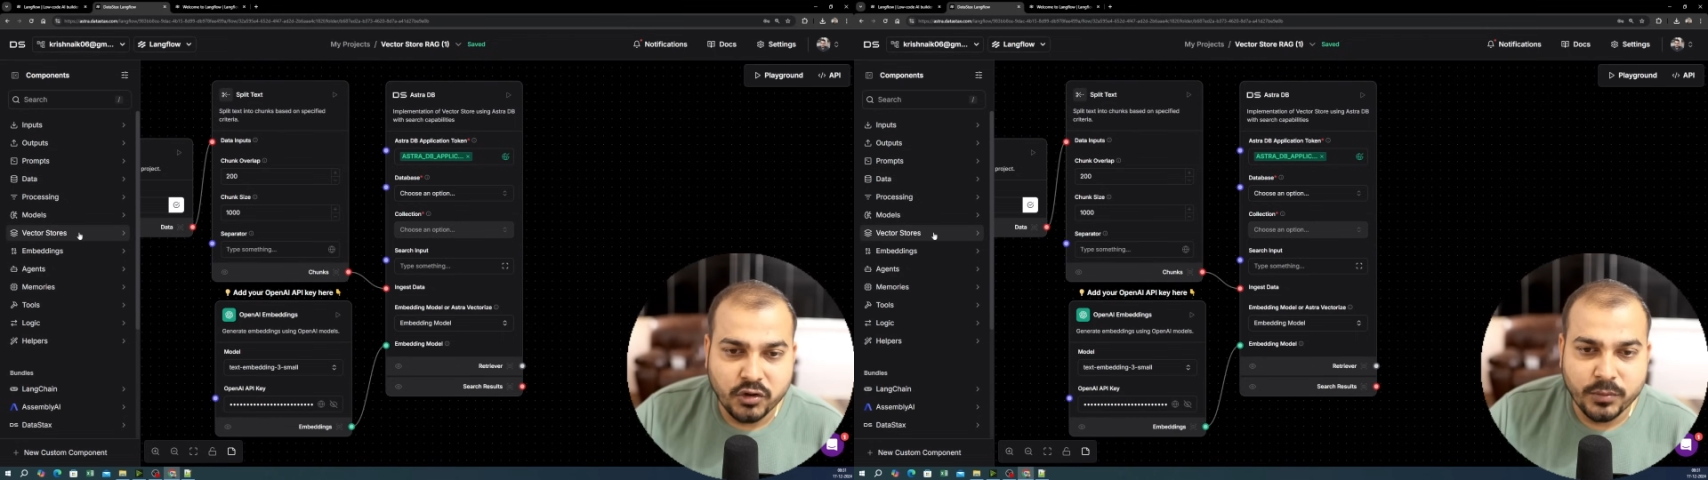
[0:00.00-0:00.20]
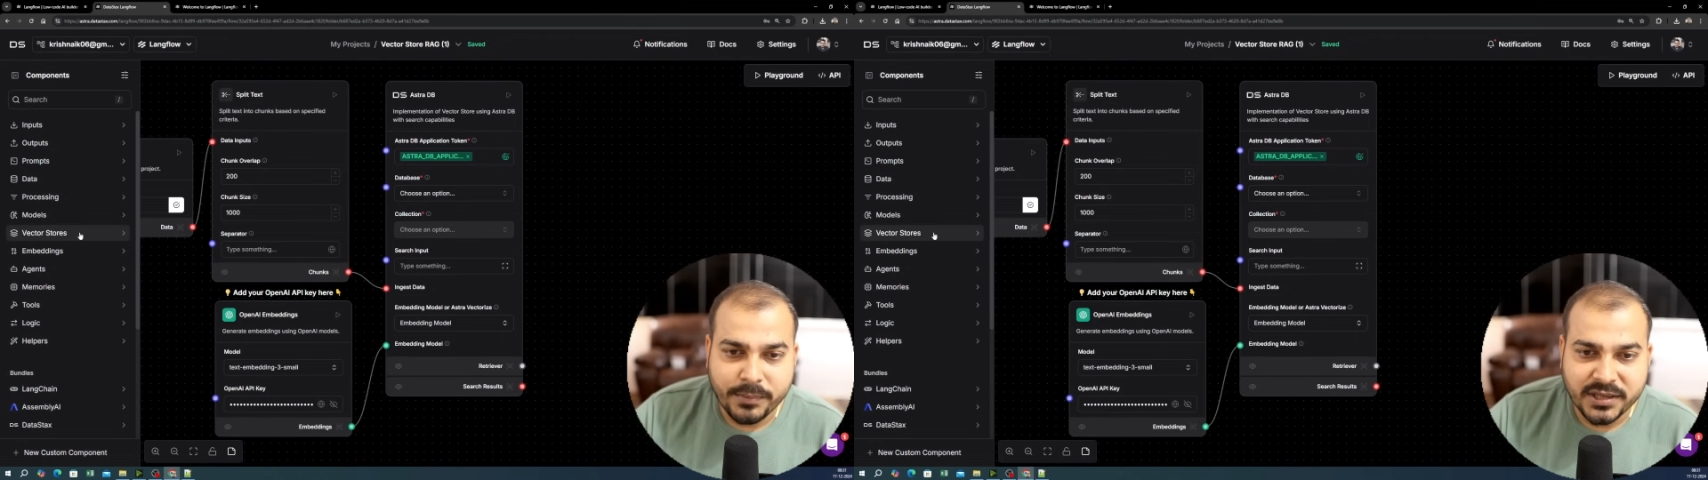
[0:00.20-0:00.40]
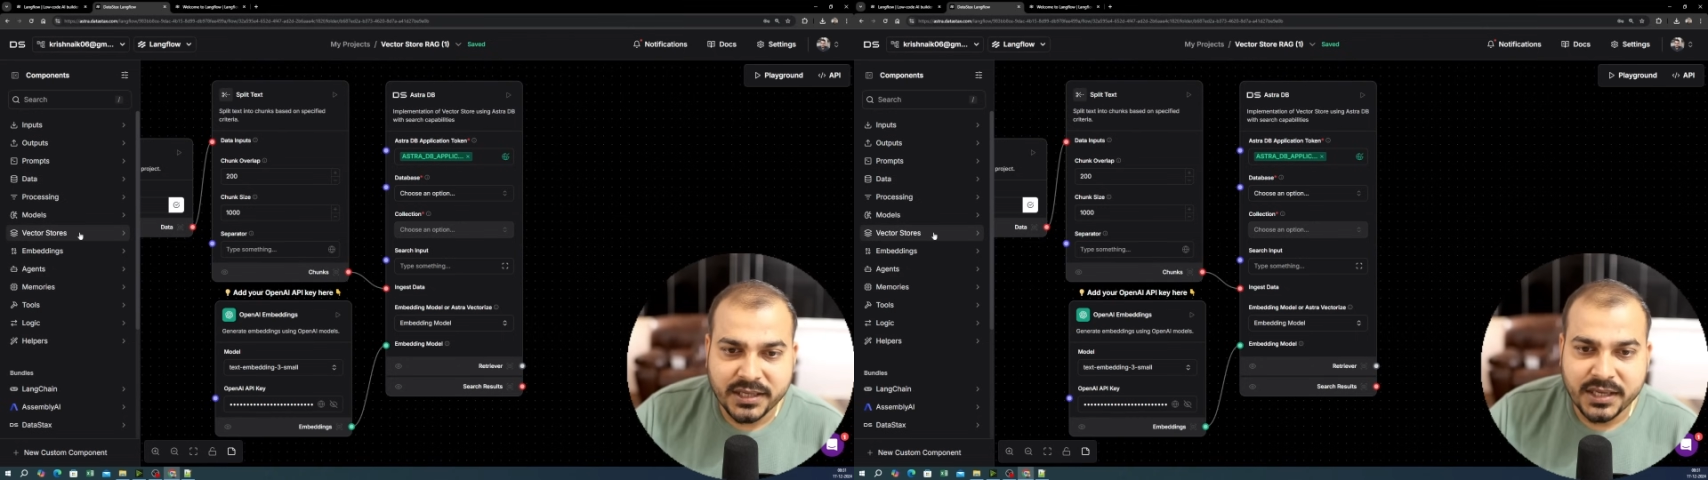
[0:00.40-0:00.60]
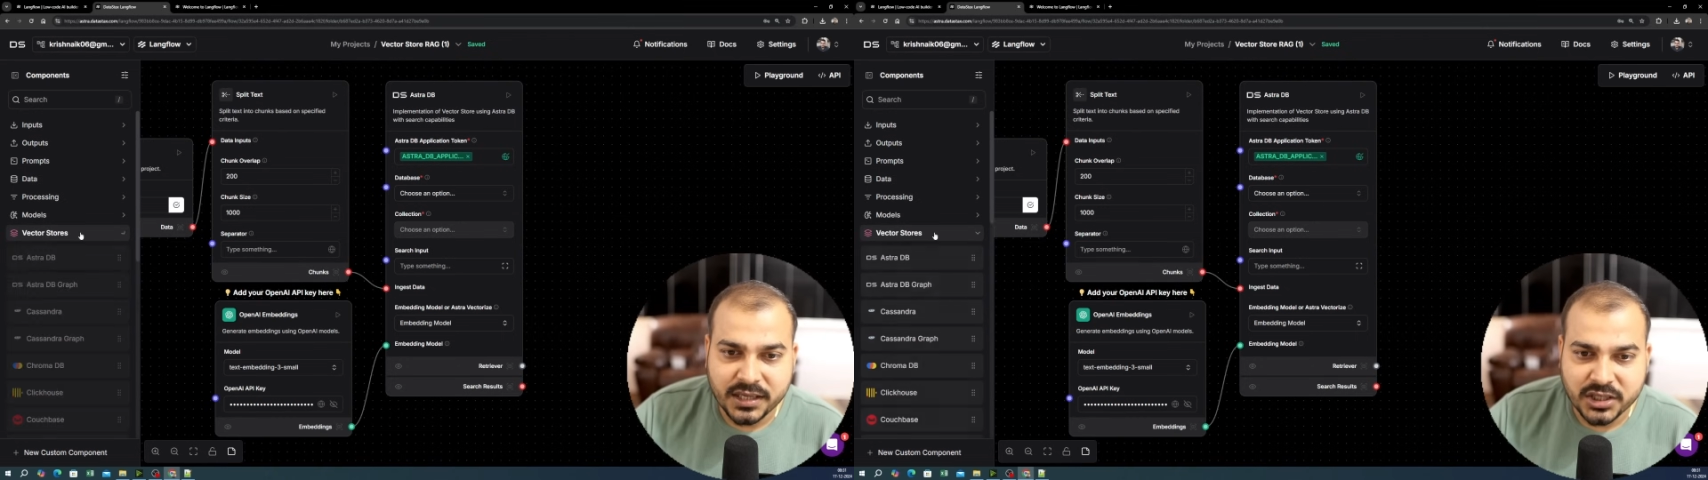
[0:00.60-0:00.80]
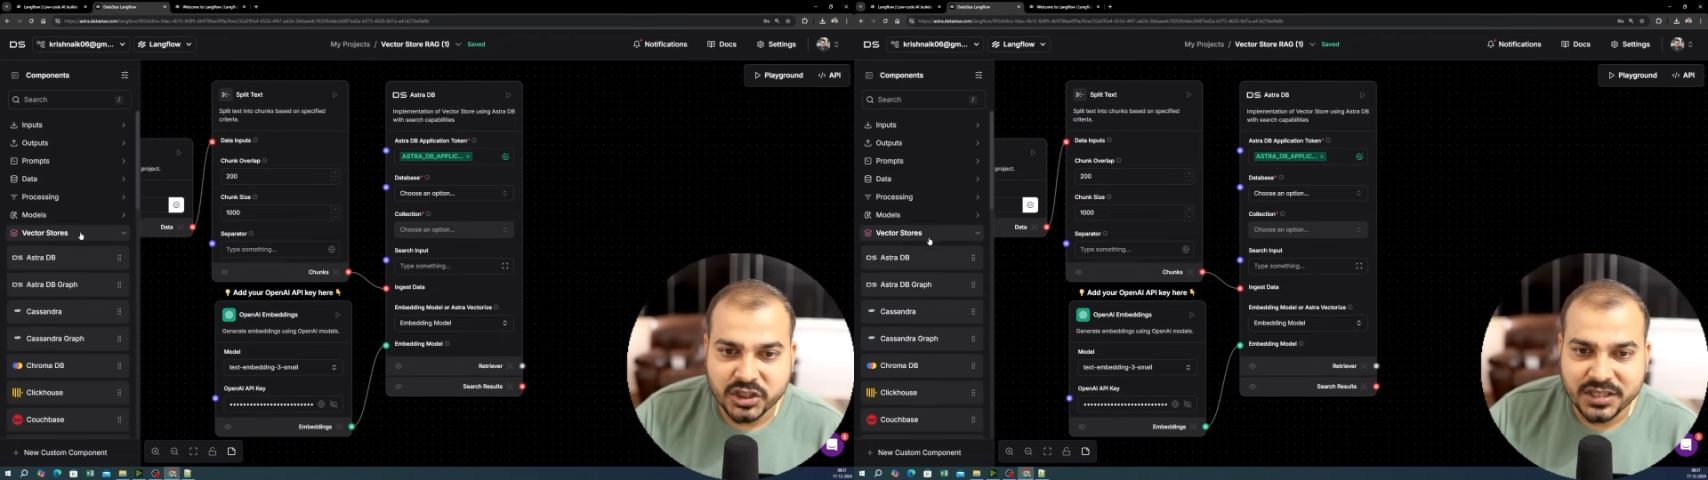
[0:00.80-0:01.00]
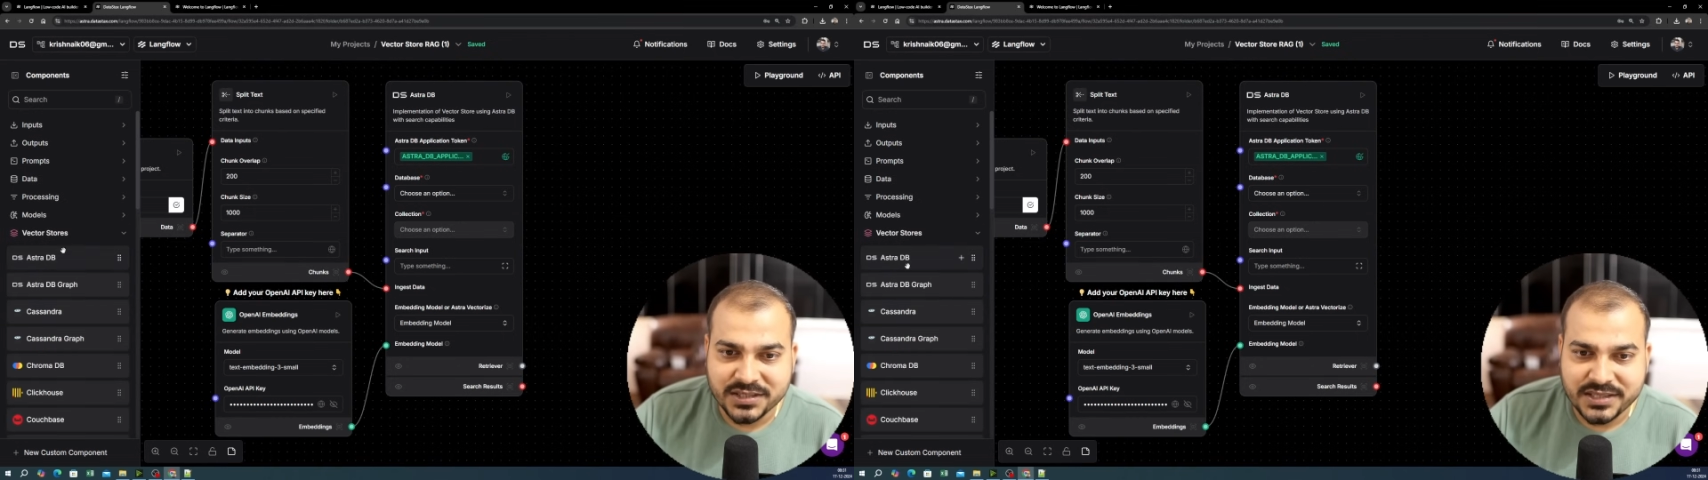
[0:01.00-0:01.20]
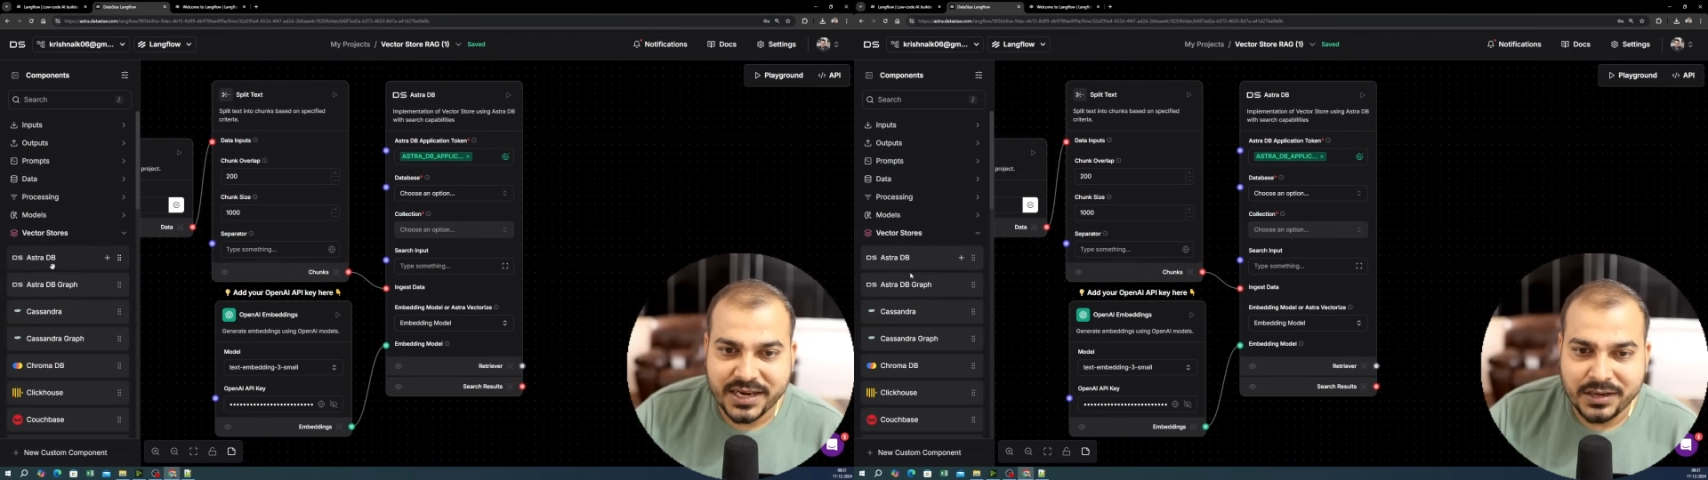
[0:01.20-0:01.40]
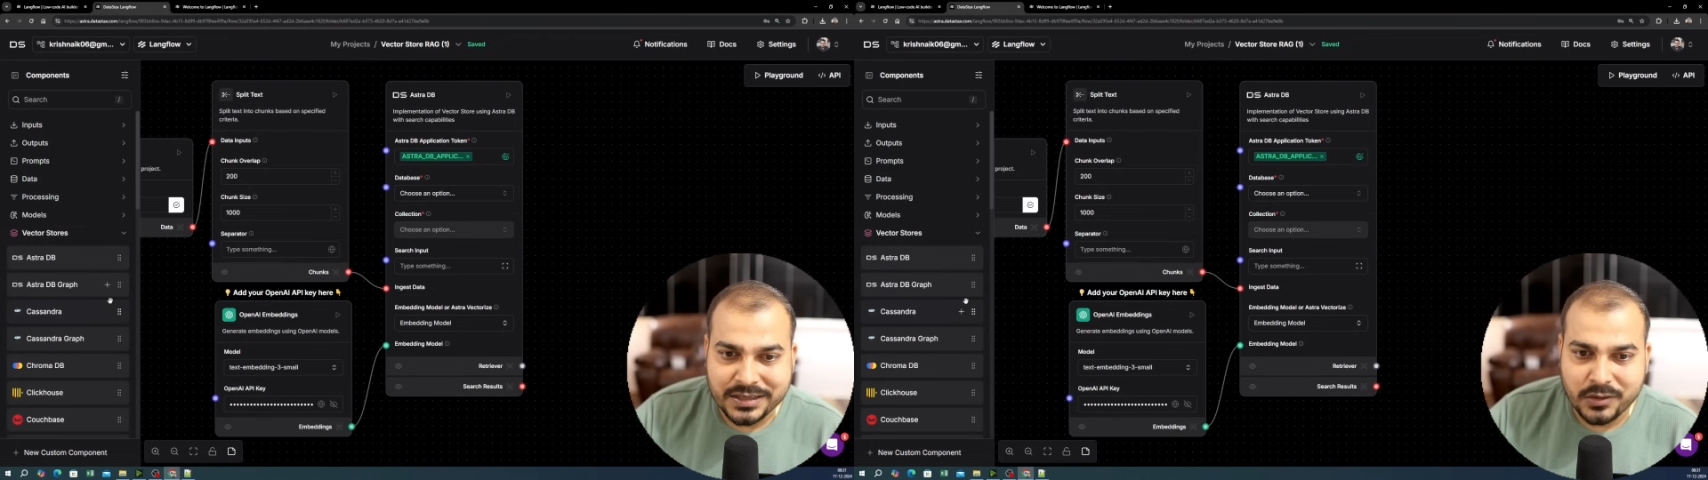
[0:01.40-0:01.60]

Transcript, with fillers: you may be thinking, Krish, is there